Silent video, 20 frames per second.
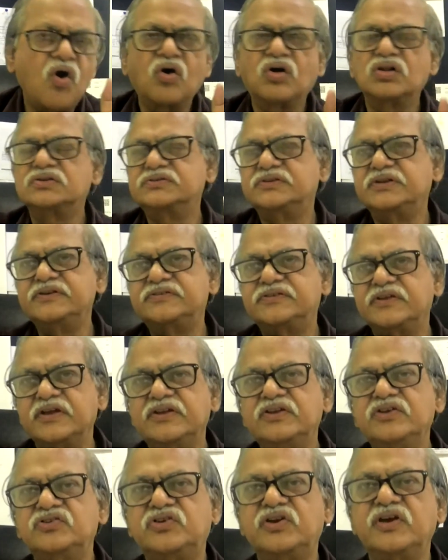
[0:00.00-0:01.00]
All these
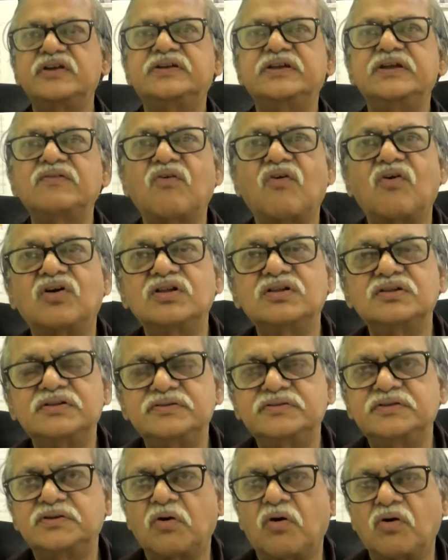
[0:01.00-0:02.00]
initiative,
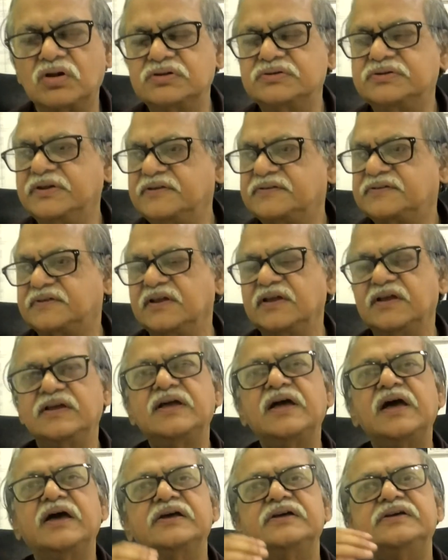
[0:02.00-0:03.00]
all these
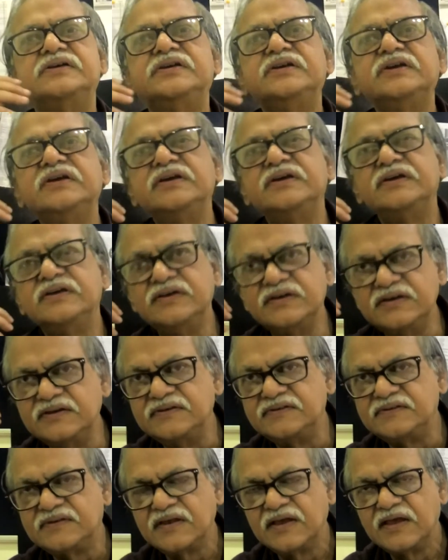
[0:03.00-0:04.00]
things,
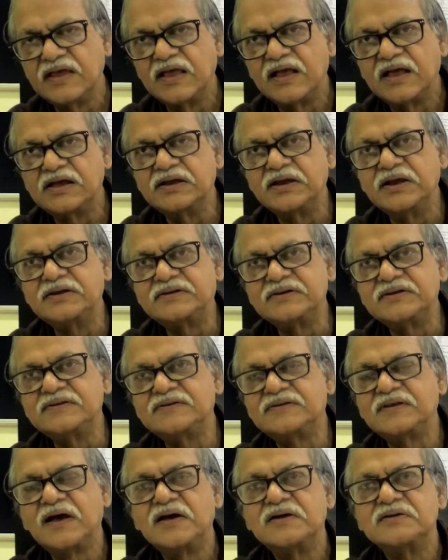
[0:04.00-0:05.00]
it
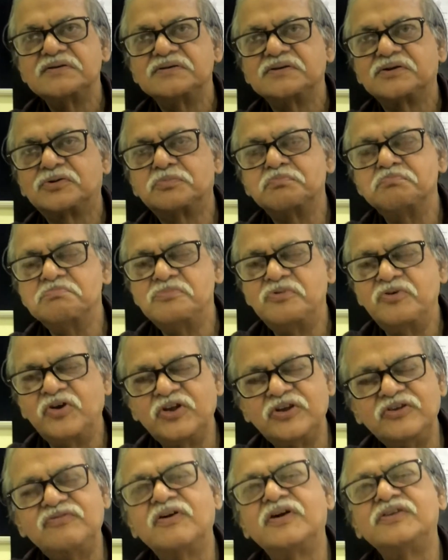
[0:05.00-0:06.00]
is
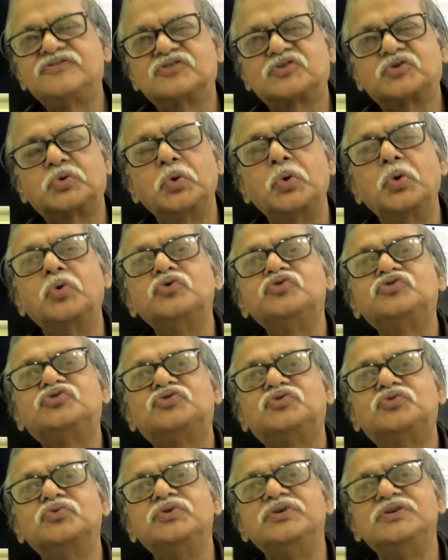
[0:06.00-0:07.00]
very much
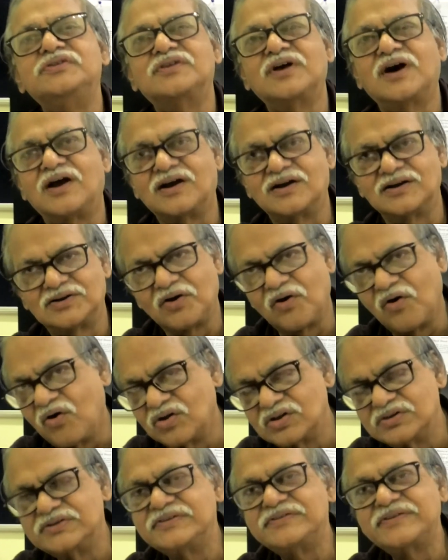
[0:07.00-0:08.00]
close to his heart.
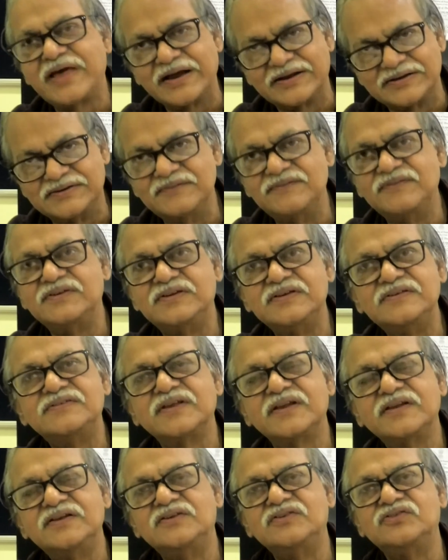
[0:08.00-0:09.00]
All these
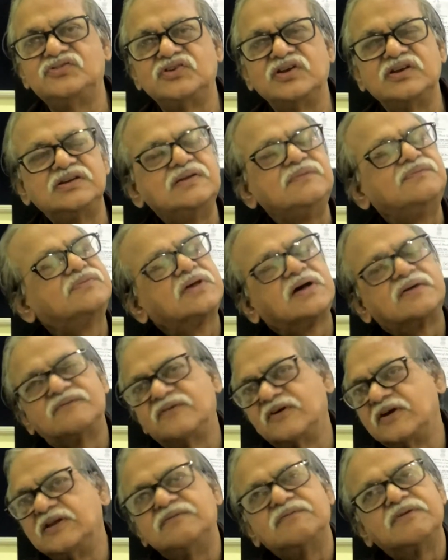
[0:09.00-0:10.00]
activities and initiatives
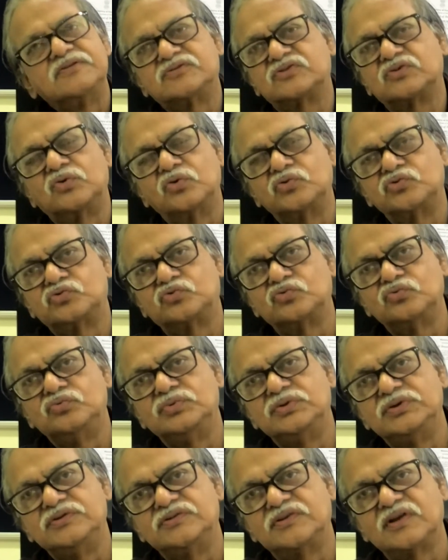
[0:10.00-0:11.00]
are very much close to
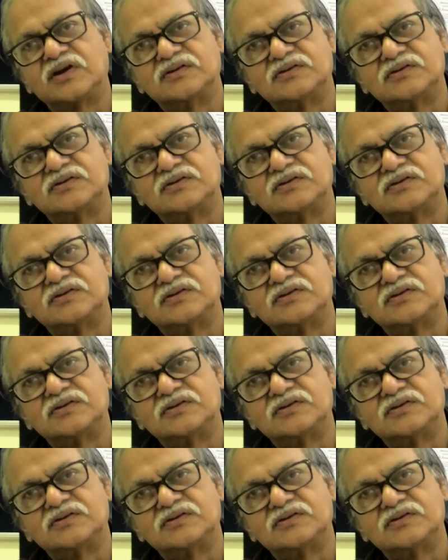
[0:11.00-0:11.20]
his heart.